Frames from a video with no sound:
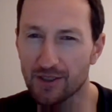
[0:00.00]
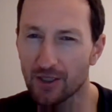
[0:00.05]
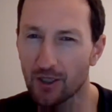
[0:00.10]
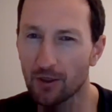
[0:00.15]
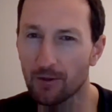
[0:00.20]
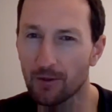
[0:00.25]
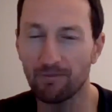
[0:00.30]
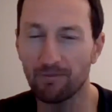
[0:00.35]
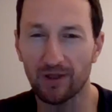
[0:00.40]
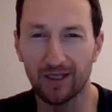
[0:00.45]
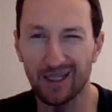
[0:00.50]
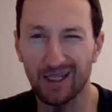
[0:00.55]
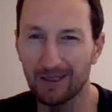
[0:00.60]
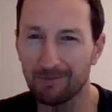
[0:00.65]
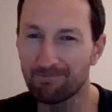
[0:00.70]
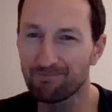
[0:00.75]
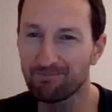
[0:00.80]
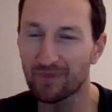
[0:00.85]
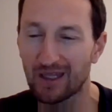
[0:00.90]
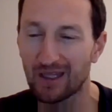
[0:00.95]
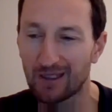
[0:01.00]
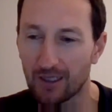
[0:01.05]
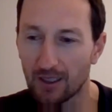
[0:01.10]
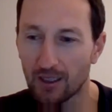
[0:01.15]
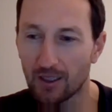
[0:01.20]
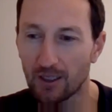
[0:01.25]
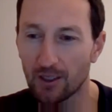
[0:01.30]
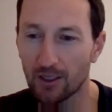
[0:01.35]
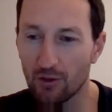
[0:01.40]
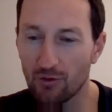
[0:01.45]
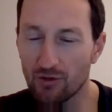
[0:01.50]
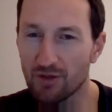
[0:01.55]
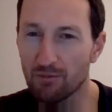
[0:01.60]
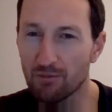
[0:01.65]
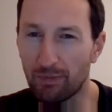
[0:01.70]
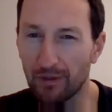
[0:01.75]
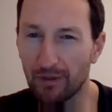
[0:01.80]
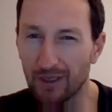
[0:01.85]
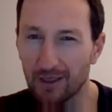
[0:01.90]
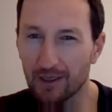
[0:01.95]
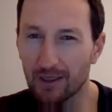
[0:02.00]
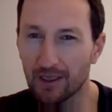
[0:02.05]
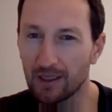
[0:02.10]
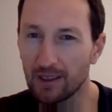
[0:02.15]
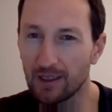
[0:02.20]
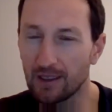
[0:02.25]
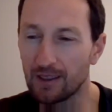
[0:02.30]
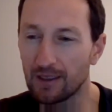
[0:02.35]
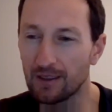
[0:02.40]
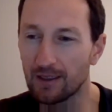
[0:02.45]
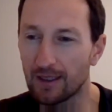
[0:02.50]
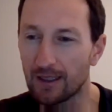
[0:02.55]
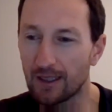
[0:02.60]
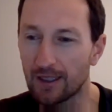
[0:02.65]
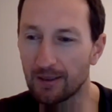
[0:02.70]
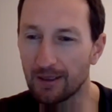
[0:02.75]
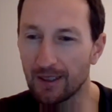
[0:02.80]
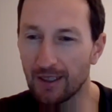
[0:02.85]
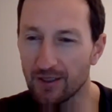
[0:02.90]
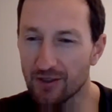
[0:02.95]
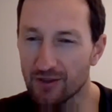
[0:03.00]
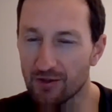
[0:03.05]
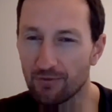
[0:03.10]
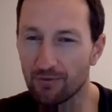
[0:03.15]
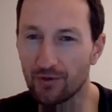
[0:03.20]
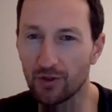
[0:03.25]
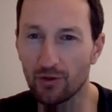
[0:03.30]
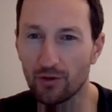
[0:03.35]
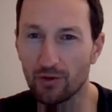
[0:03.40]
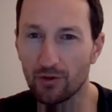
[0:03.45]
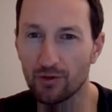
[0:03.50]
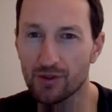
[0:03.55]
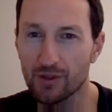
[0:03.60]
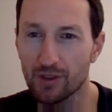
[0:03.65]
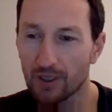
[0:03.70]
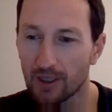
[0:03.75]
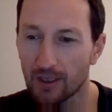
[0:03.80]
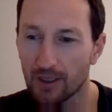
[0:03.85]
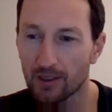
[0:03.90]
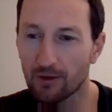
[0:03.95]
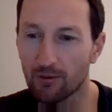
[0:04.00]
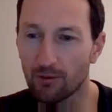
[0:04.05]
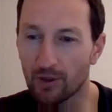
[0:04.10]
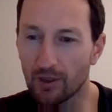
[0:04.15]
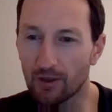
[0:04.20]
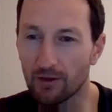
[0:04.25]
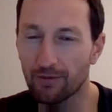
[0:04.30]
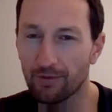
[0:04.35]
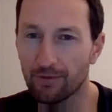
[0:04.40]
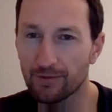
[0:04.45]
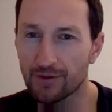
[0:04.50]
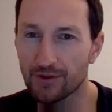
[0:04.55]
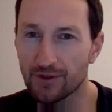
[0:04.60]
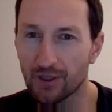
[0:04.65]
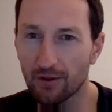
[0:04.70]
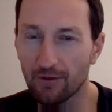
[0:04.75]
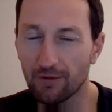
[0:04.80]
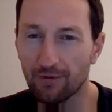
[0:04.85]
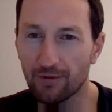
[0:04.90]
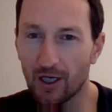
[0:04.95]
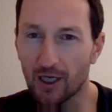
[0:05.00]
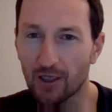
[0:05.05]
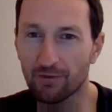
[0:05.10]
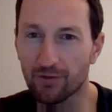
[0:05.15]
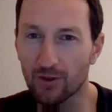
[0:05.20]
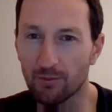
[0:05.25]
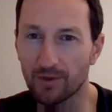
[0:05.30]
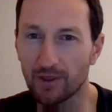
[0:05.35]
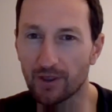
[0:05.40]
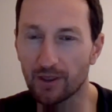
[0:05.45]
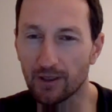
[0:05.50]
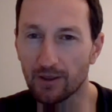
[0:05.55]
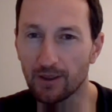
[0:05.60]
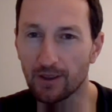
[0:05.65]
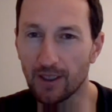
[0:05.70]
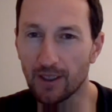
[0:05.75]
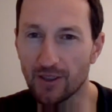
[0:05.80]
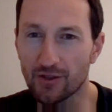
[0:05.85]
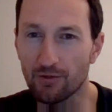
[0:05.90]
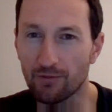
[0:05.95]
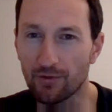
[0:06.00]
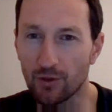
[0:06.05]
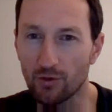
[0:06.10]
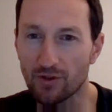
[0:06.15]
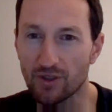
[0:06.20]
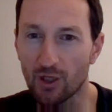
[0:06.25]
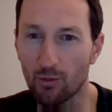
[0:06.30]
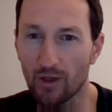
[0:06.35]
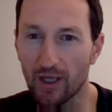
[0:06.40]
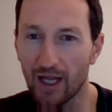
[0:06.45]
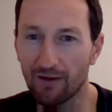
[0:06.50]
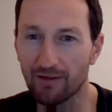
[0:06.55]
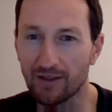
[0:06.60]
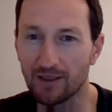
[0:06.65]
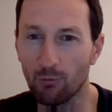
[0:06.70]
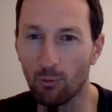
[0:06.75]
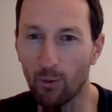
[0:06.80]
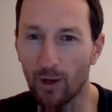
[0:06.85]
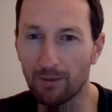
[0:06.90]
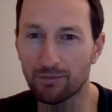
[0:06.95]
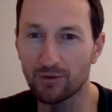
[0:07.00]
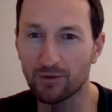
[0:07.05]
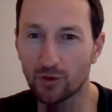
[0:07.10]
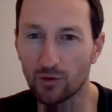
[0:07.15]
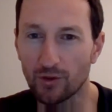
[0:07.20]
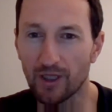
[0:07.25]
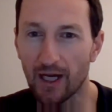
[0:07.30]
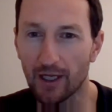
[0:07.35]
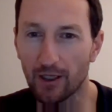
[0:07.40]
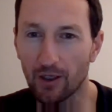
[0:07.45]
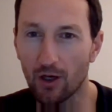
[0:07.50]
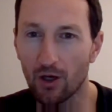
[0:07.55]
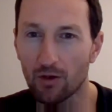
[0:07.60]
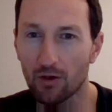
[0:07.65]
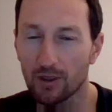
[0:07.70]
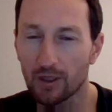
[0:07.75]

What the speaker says: So again, usability, ease of use, we're still far from the ease of use that we have in Web 2.0.